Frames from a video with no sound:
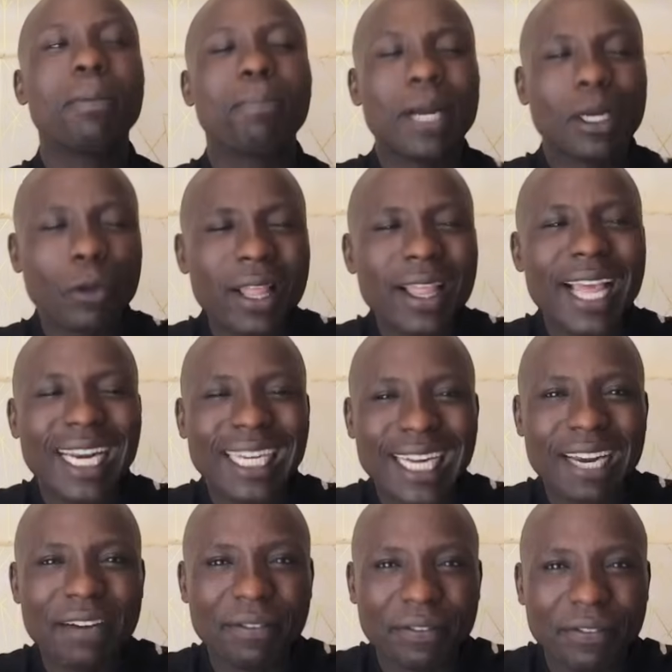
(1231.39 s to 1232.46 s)
But when they
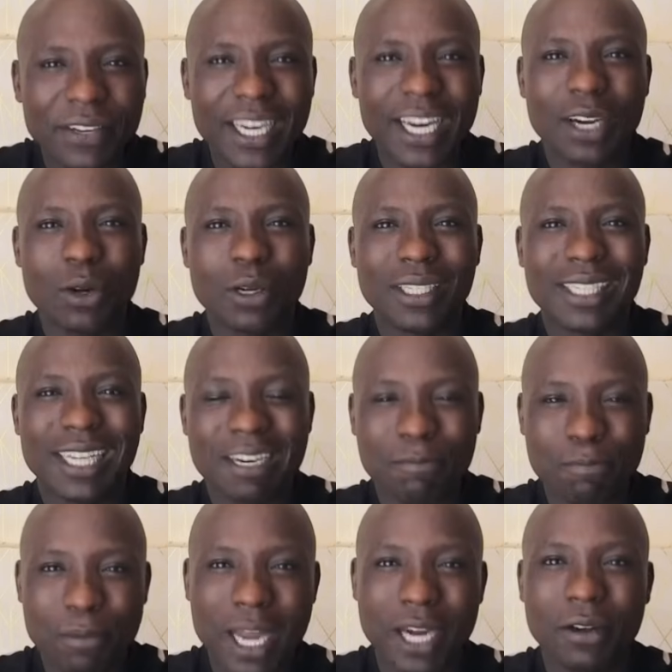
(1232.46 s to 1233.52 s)
attend funerals
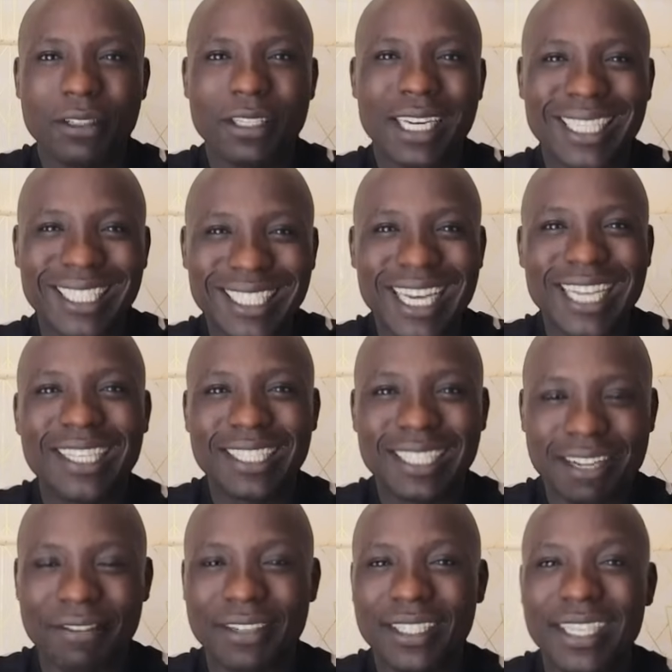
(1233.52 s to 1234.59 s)
and burials and church
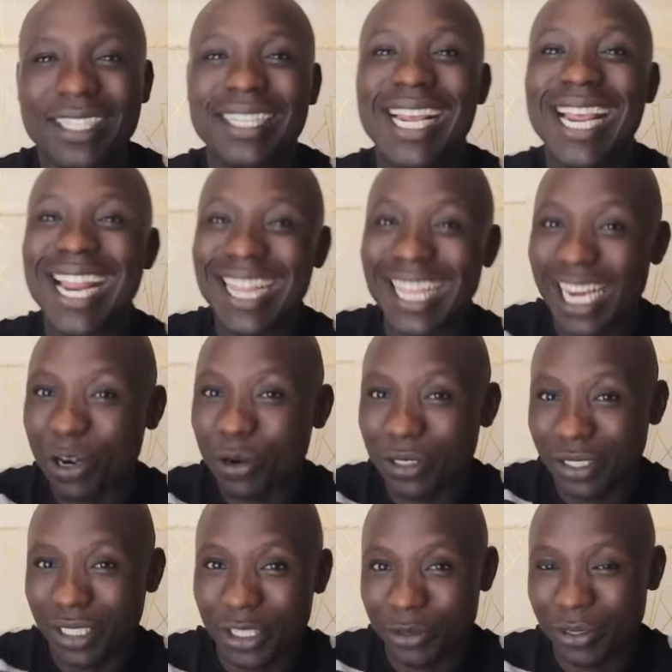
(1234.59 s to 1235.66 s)
services in their
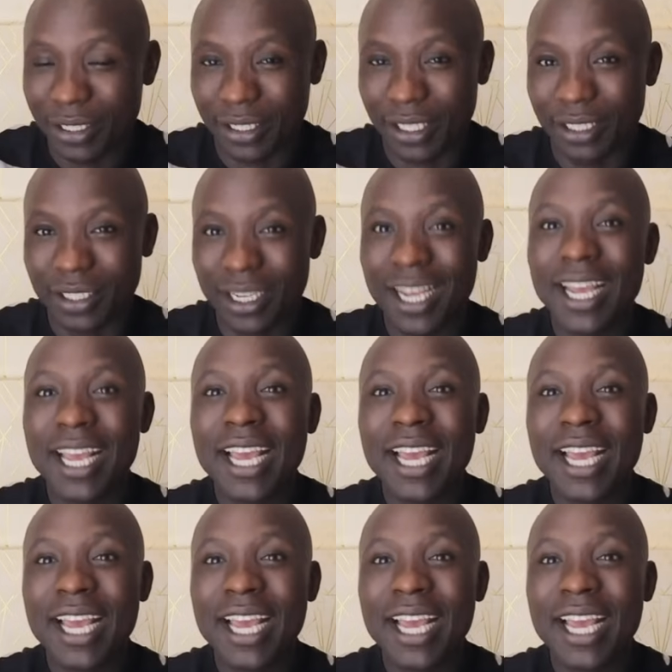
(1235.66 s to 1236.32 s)
constituencies,